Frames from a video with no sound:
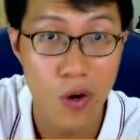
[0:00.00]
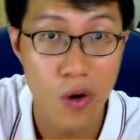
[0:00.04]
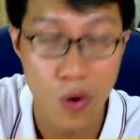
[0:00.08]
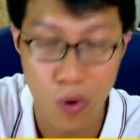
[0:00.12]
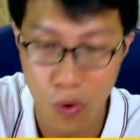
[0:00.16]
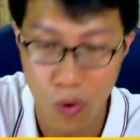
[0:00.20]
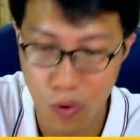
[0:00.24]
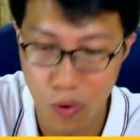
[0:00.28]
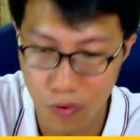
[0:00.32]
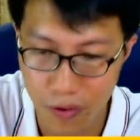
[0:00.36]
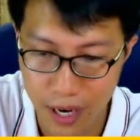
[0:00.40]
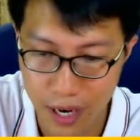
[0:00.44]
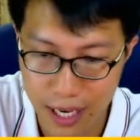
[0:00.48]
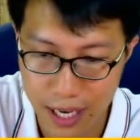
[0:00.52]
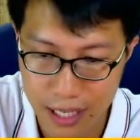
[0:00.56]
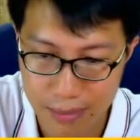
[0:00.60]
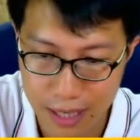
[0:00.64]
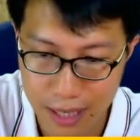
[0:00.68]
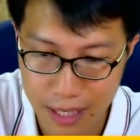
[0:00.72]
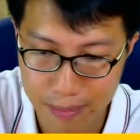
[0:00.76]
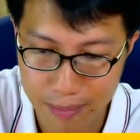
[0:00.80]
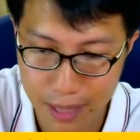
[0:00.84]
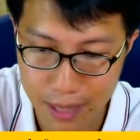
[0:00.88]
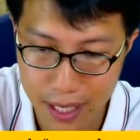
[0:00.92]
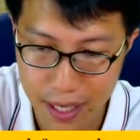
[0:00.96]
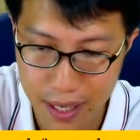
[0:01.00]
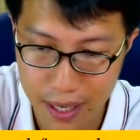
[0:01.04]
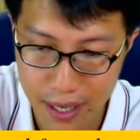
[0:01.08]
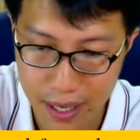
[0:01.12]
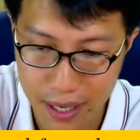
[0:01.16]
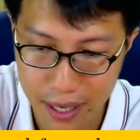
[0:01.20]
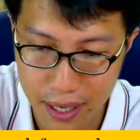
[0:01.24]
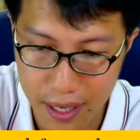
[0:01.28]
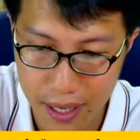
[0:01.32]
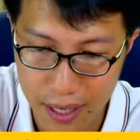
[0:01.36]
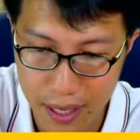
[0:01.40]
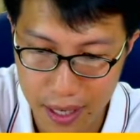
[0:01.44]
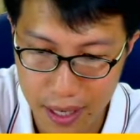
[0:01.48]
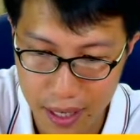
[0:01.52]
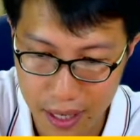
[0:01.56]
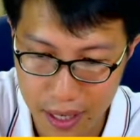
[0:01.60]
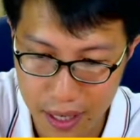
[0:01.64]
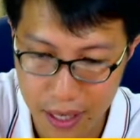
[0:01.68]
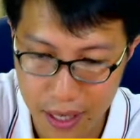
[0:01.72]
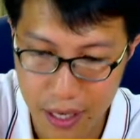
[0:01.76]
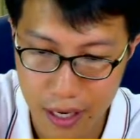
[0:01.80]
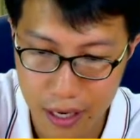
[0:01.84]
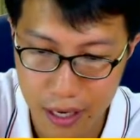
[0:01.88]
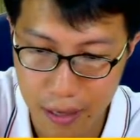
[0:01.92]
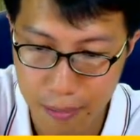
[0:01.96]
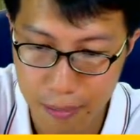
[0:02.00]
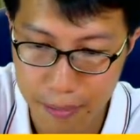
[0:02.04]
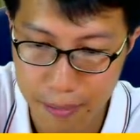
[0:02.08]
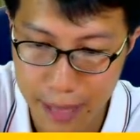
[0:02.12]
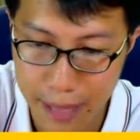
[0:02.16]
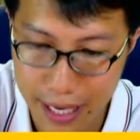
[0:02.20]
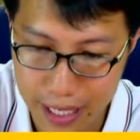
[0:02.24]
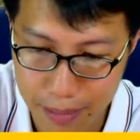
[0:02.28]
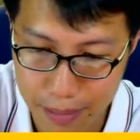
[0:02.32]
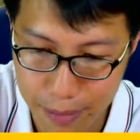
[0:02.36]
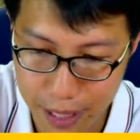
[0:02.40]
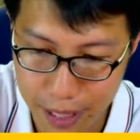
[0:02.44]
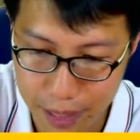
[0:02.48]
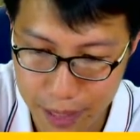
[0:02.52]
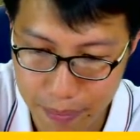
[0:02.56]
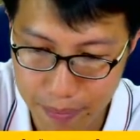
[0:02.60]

over x plus b plus b.